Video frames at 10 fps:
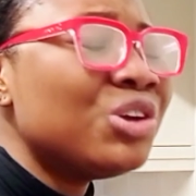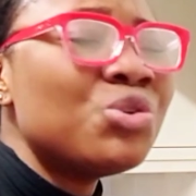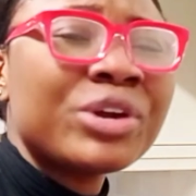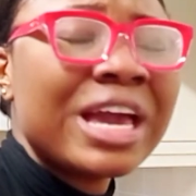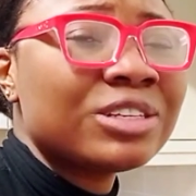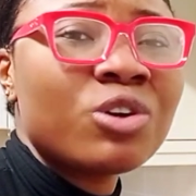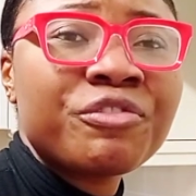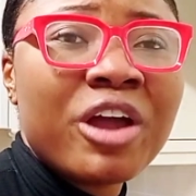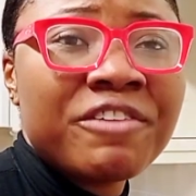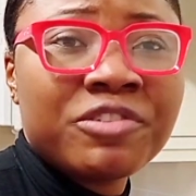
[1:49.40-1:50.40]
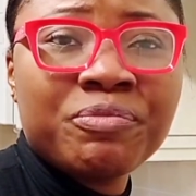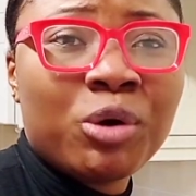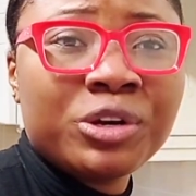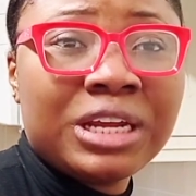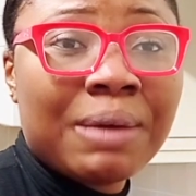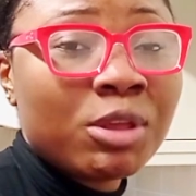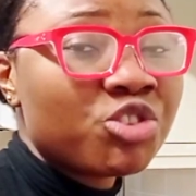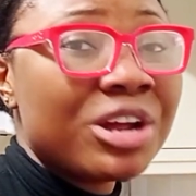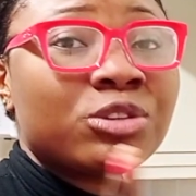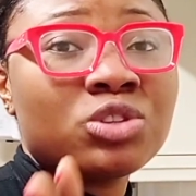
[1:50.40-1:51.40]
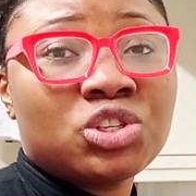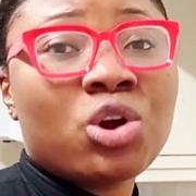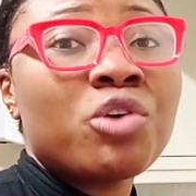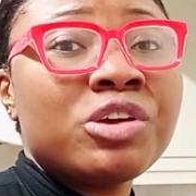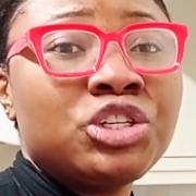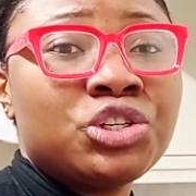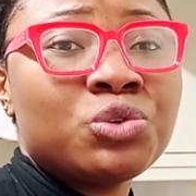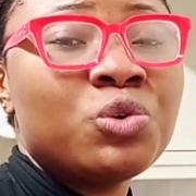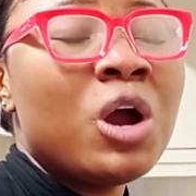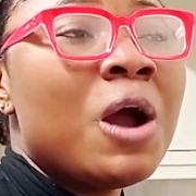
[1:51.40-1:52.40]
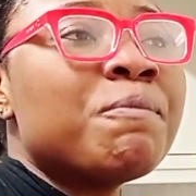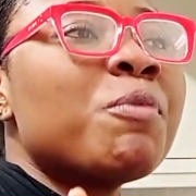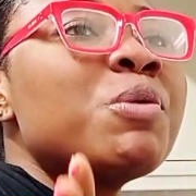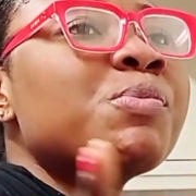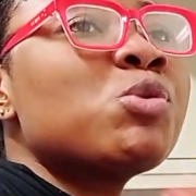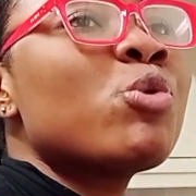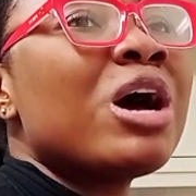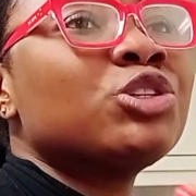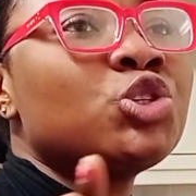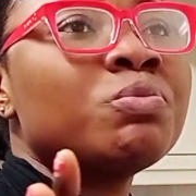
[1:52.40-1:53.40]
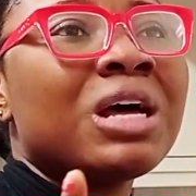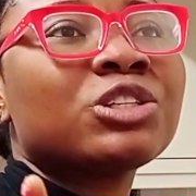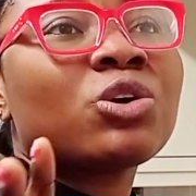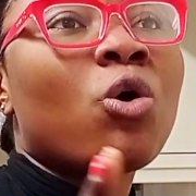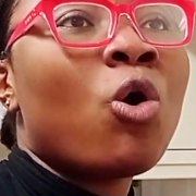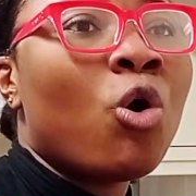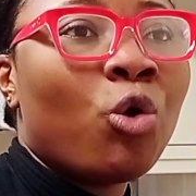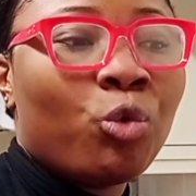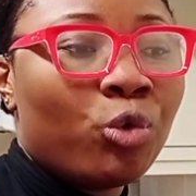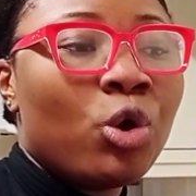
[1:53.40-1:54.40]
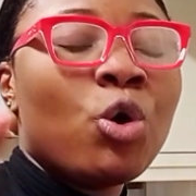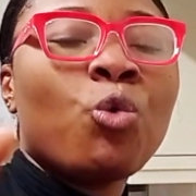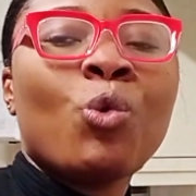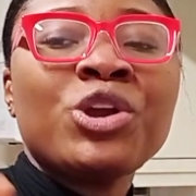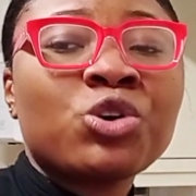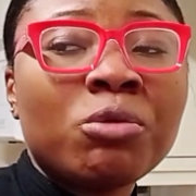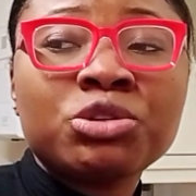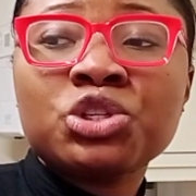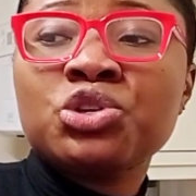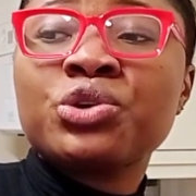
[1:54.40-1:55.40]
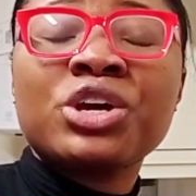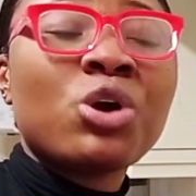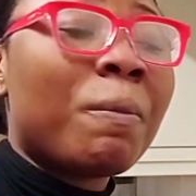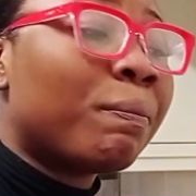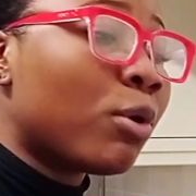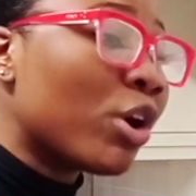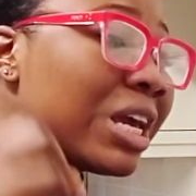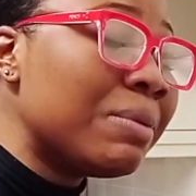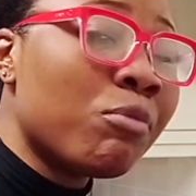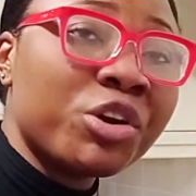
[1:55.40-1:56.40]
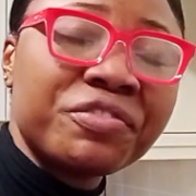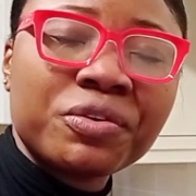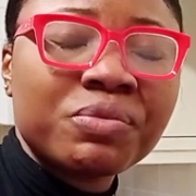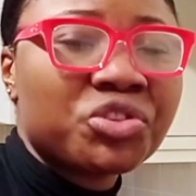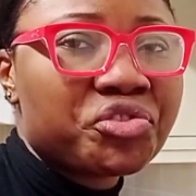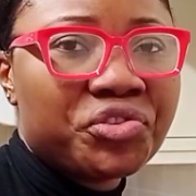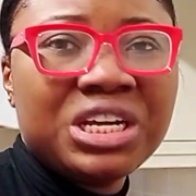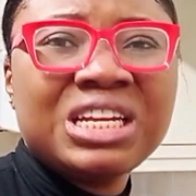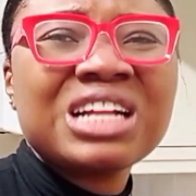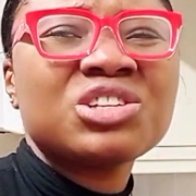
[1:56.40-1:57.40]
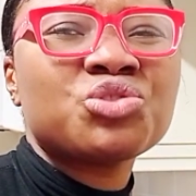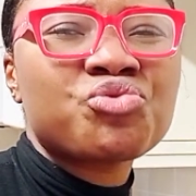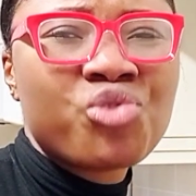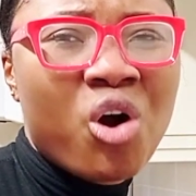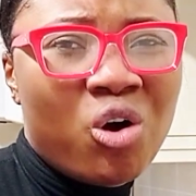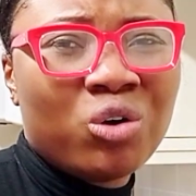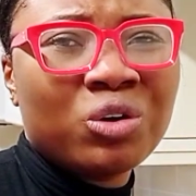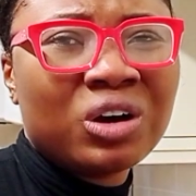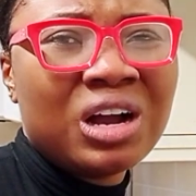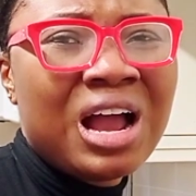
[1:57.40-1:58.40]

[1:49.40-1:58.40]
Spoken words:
UK is not for everybody. I'm not trying to discourage you, but people will assume that, oh, when you come to the UK, you are plucking money from the tree. That is wrong.